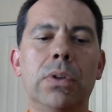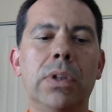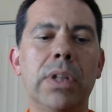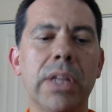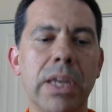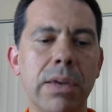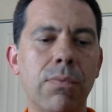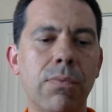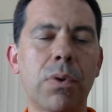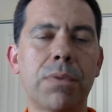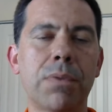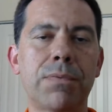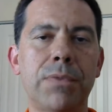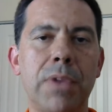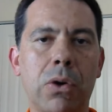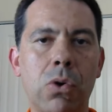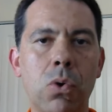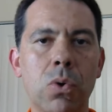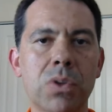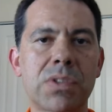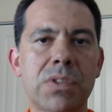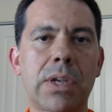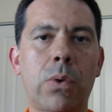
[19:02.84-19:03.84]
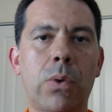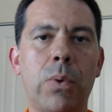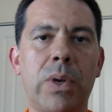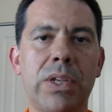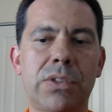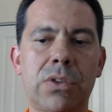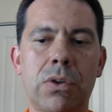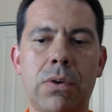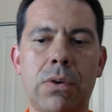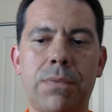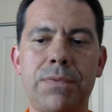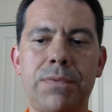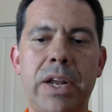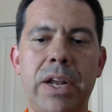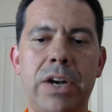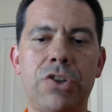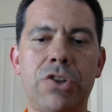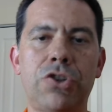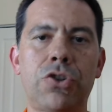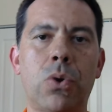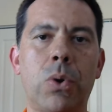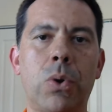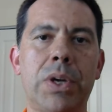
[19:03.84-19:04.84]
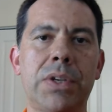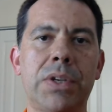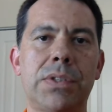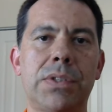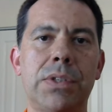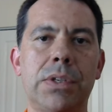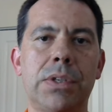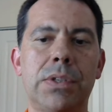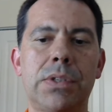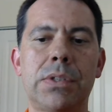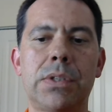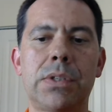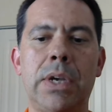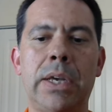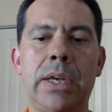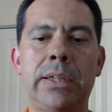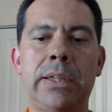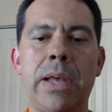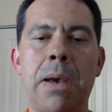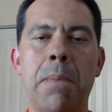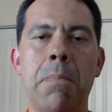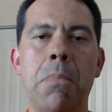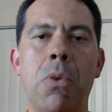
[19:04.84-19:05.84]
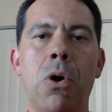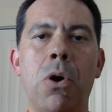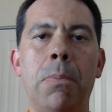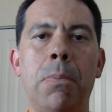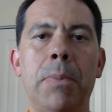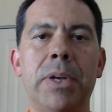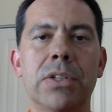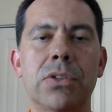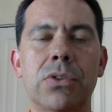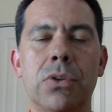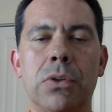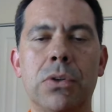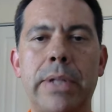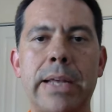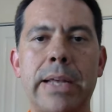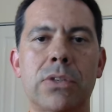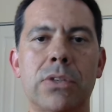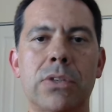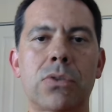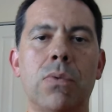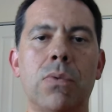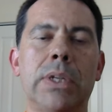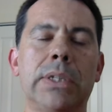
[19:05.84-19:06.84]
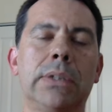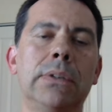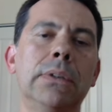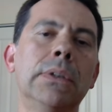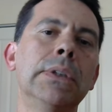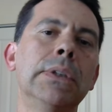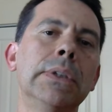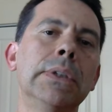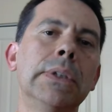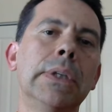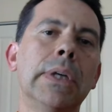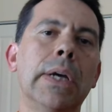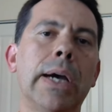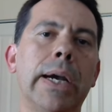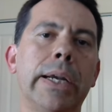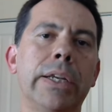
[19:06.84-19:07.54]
live with the consequence of their choices at that moment. So that's what I